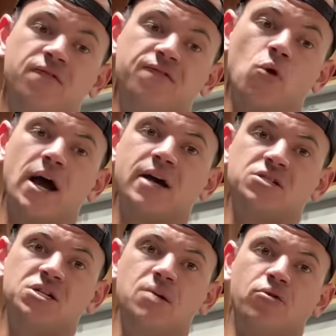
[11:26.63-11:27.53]

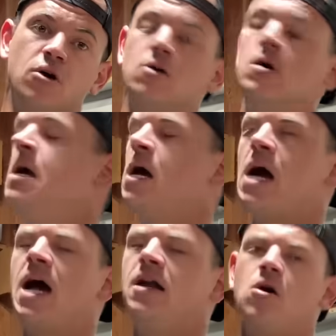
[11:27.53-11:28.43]
4XT Pro.
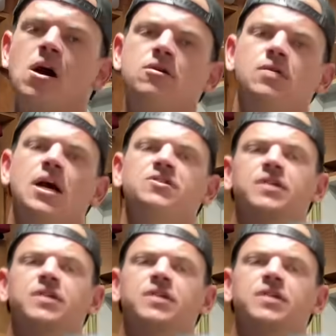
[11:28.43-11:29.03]
I know how you guys